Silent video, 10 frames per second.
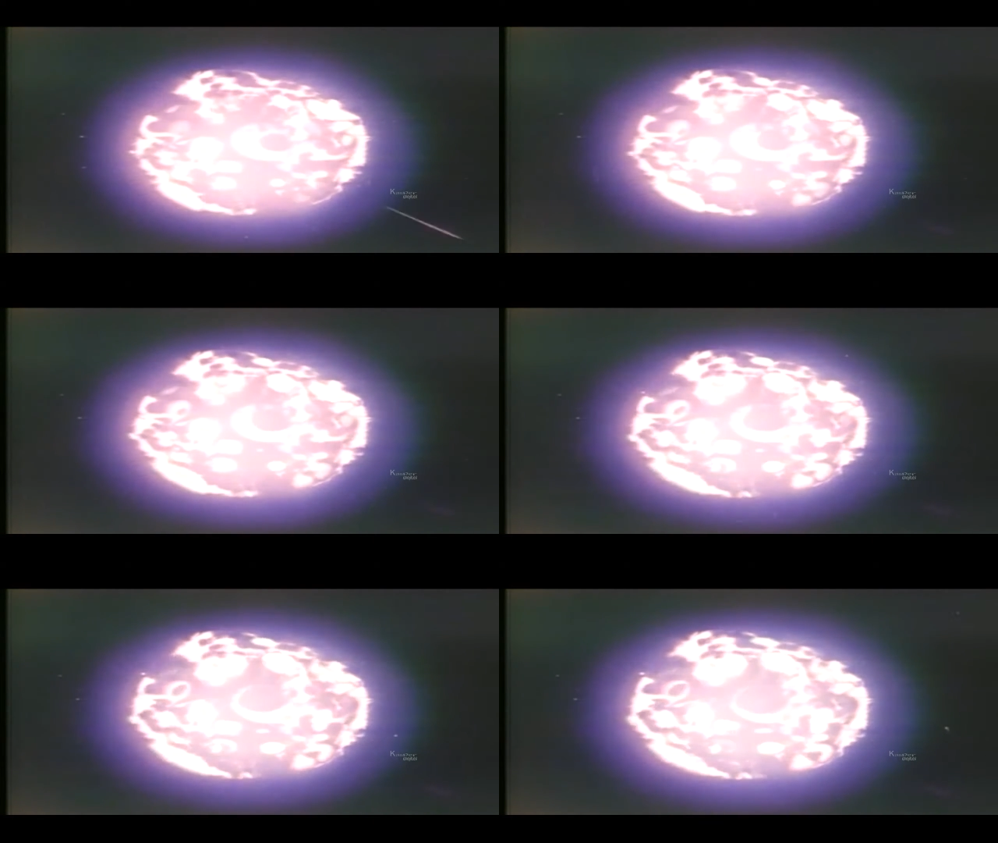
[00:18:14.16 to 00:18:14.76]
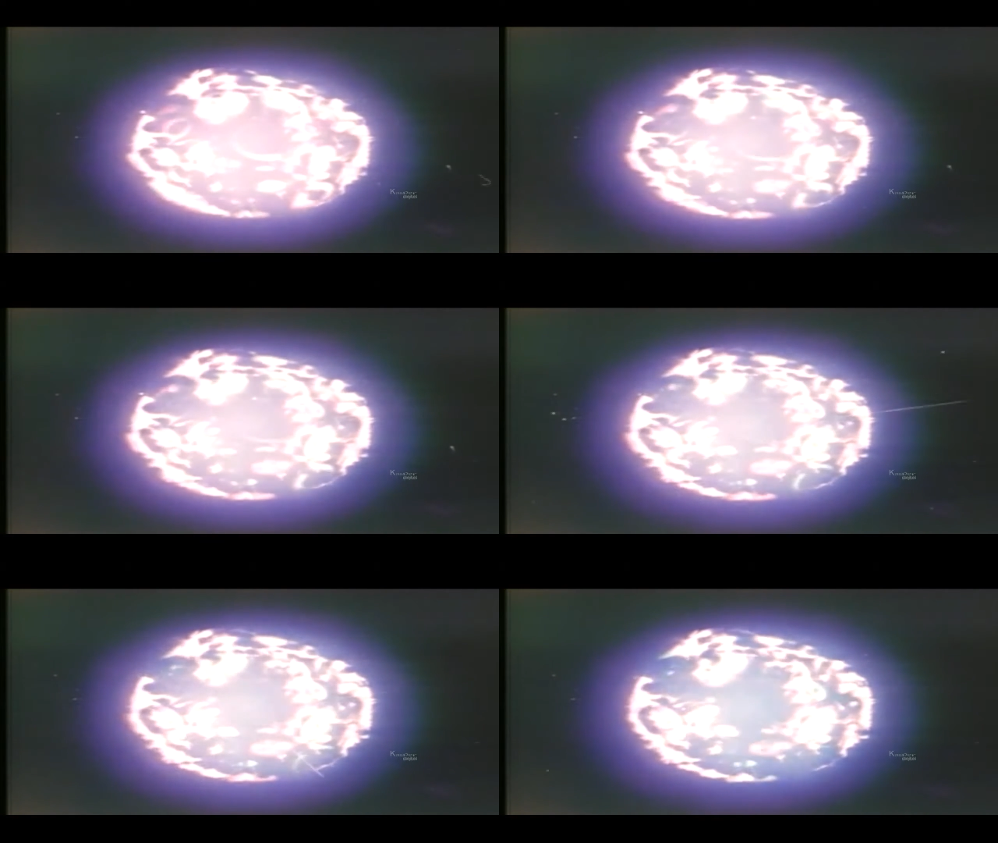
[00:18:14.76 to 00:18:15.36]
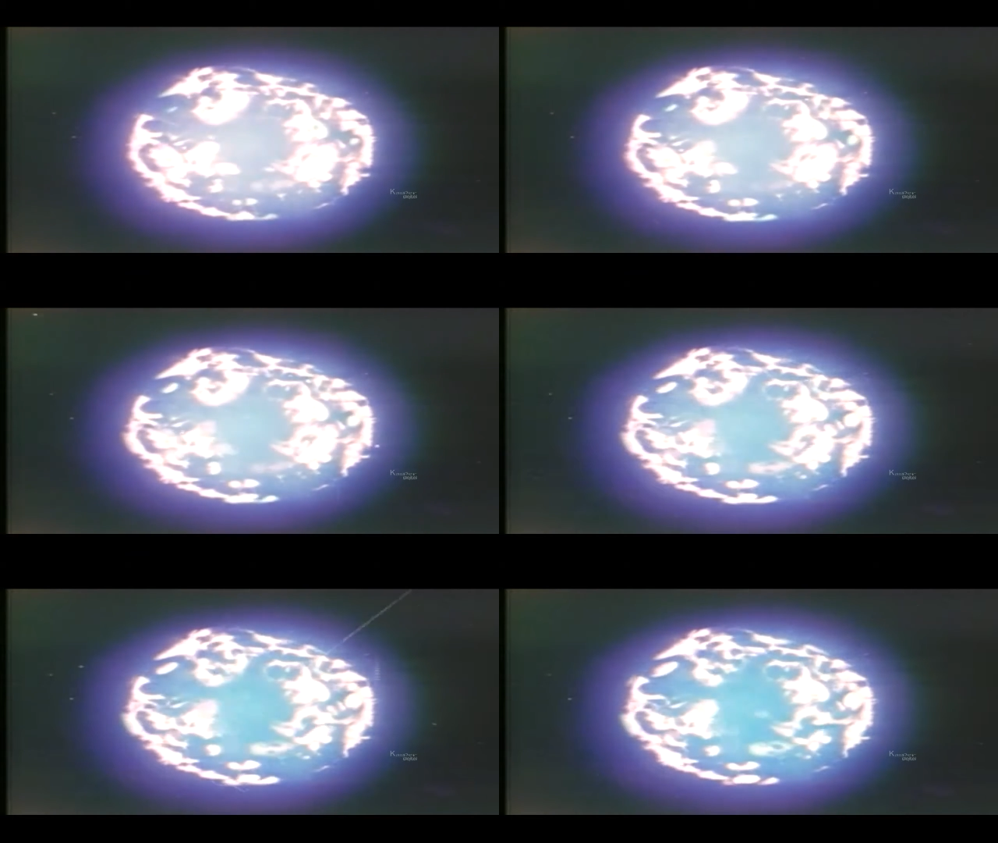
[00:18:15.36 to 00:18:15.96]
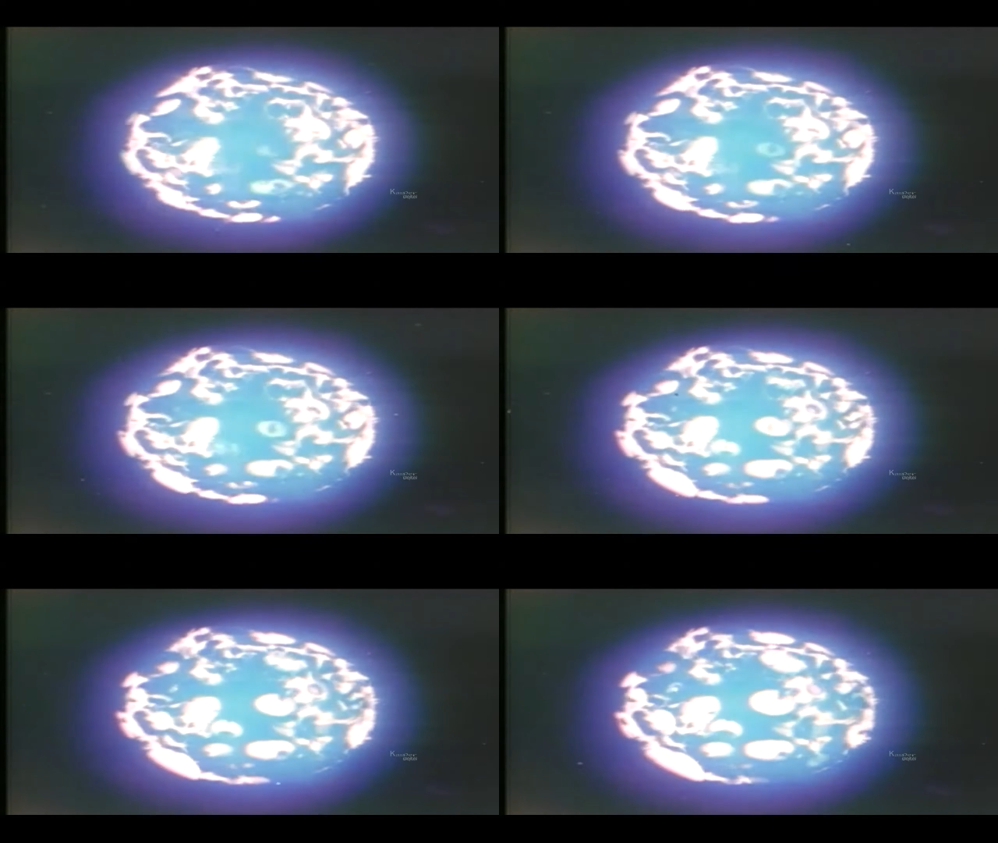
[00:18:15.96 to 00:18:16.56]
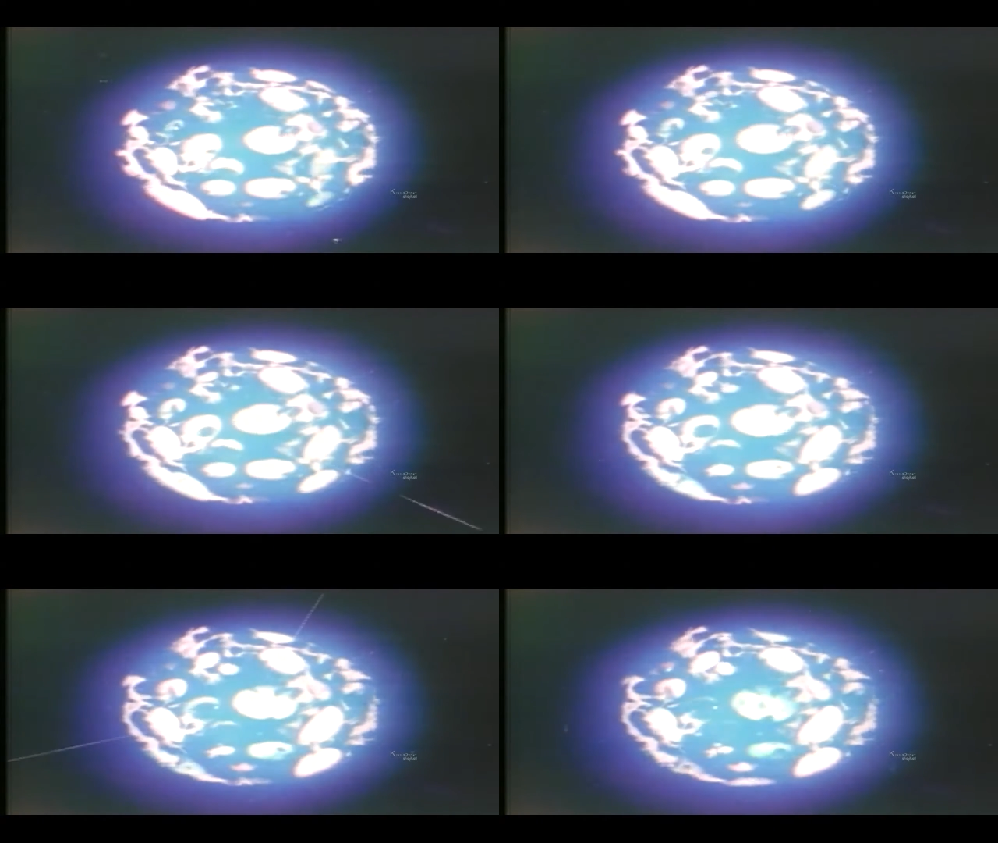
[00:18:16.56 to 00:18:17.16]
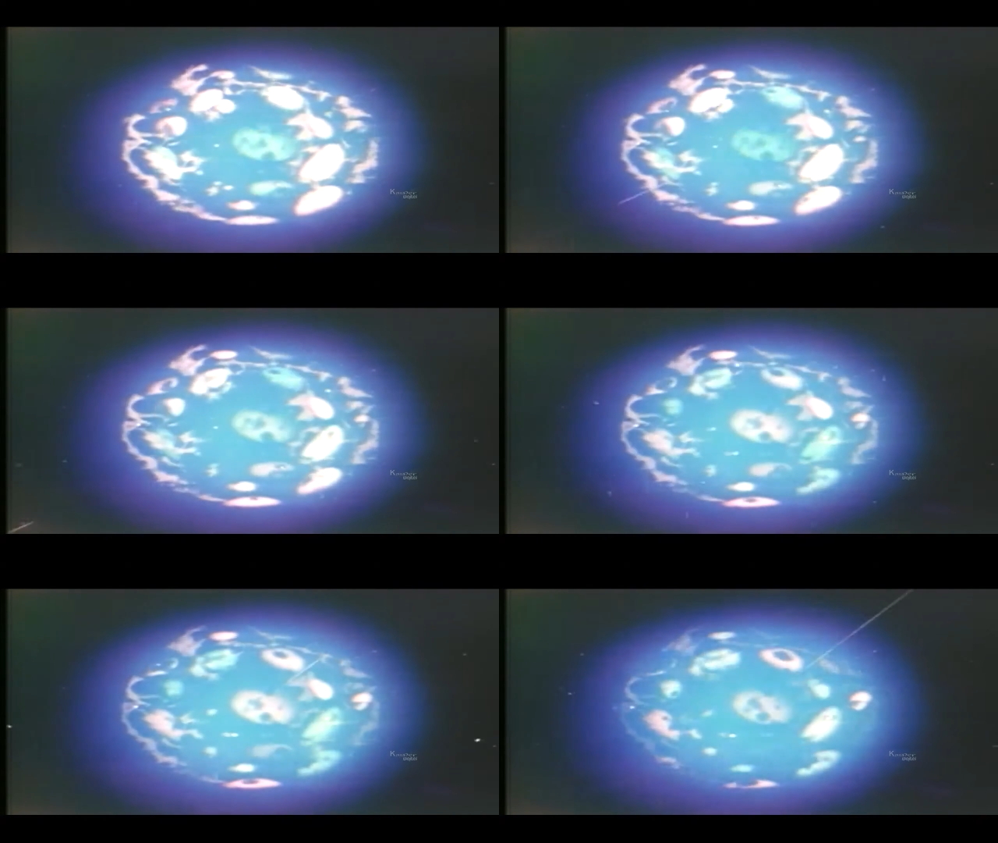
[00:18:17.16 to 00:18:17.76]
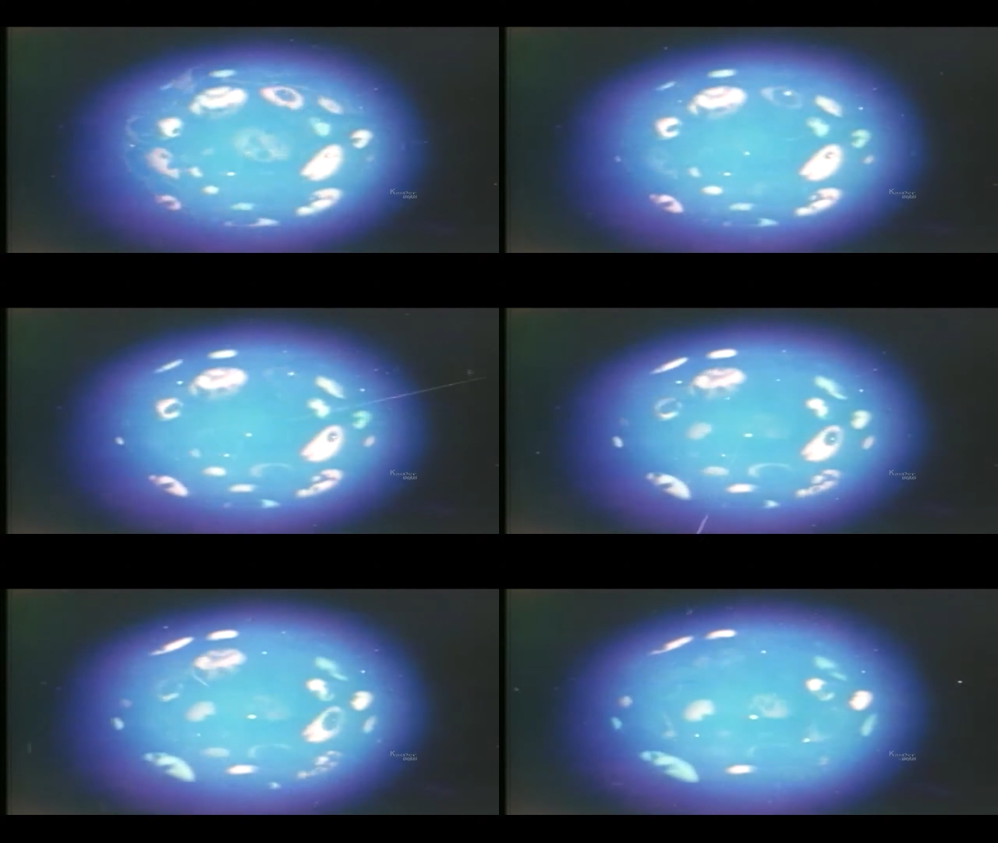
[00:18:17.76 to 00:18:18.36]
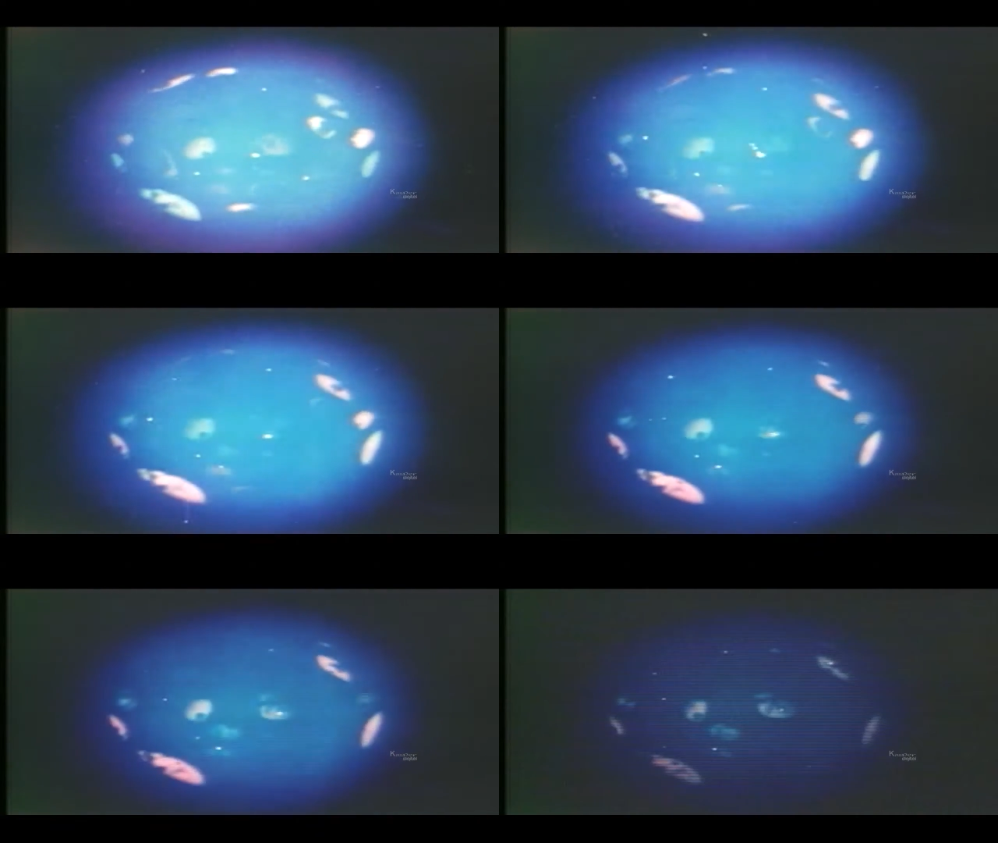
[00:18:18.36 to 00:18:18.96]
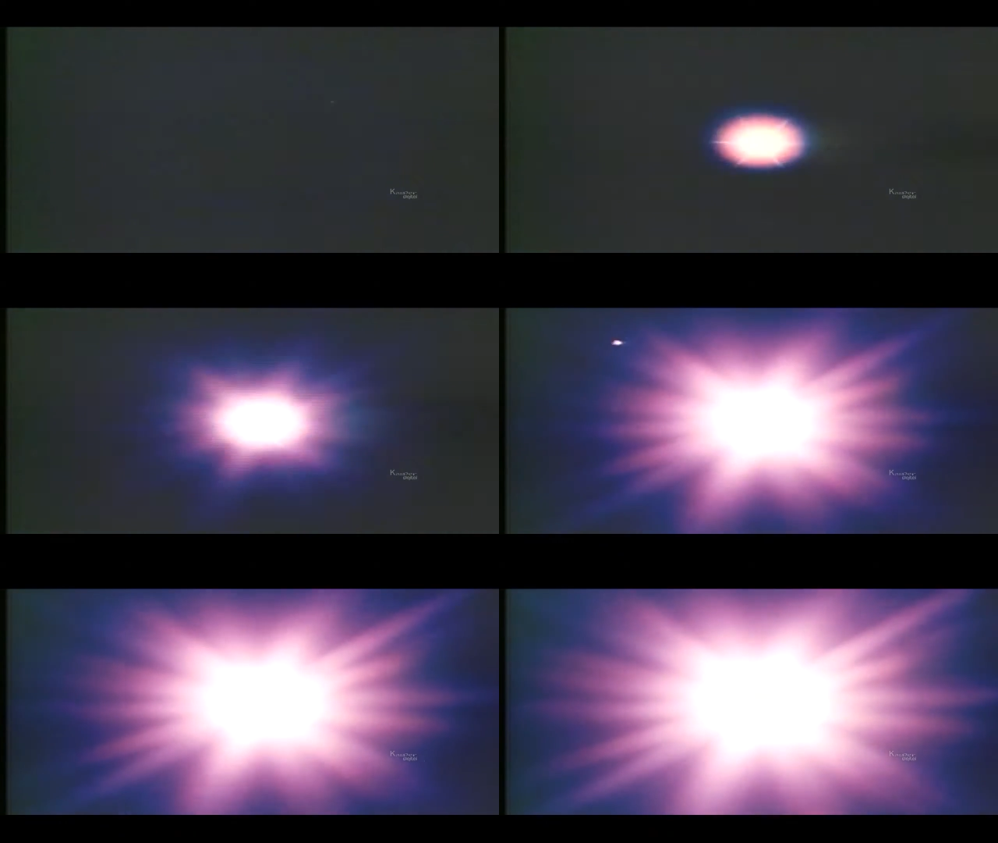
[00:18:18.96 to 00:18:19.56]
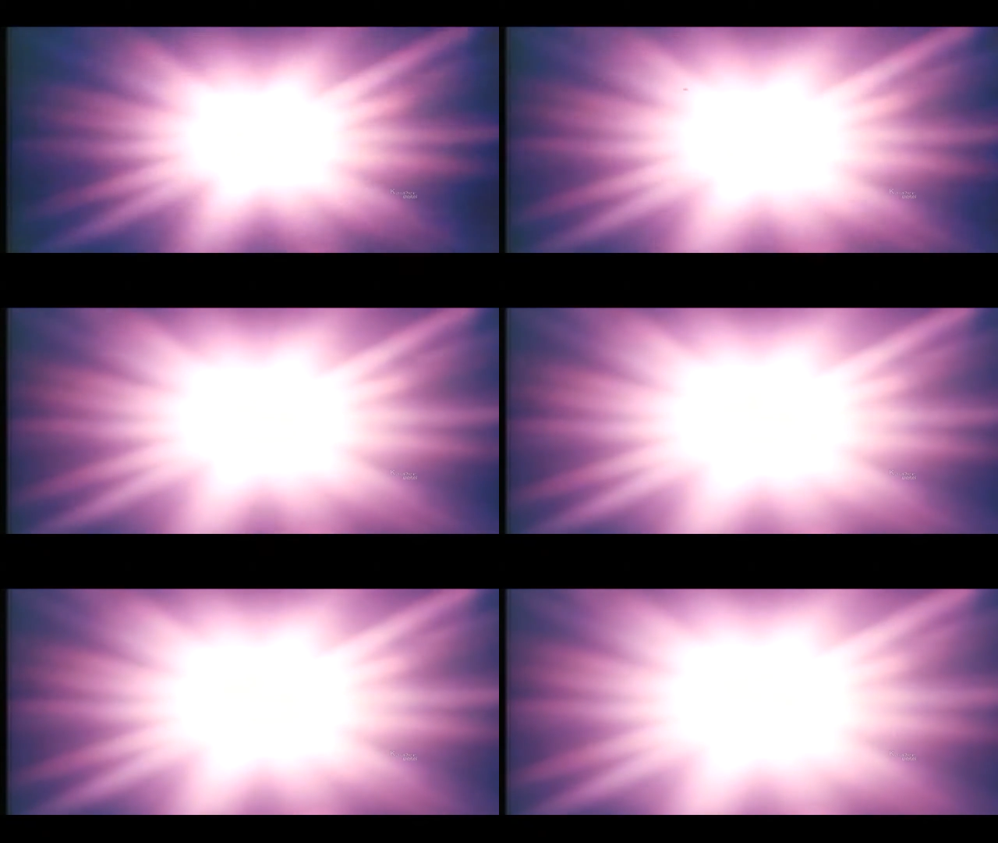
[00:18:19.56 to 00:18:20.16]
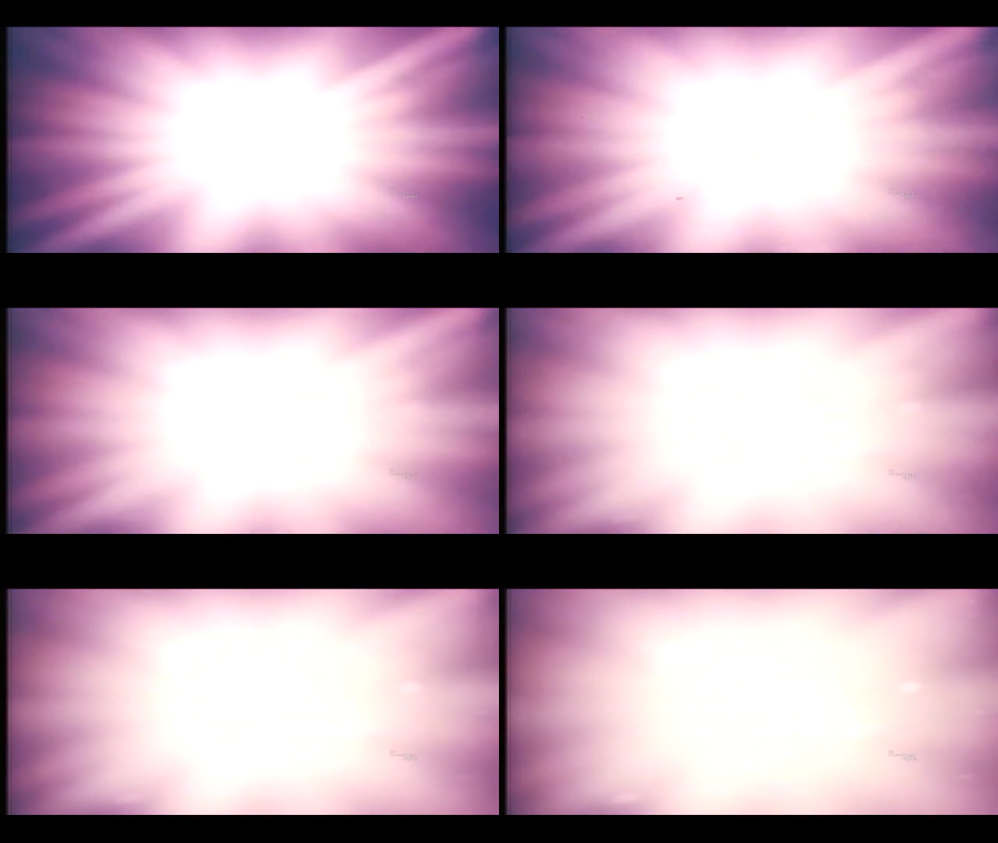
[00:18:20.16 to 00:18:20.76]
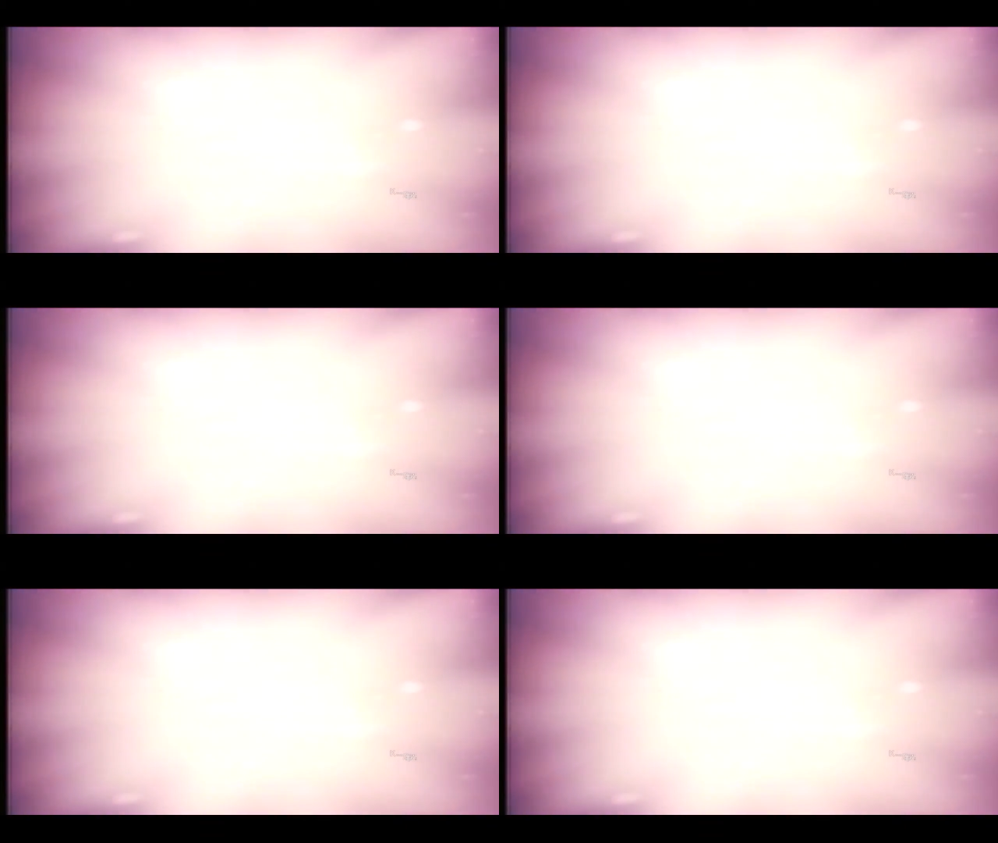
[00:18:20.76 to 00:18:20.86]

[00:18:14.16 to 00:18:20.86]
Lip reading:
No face is visible, so there are no lips to read.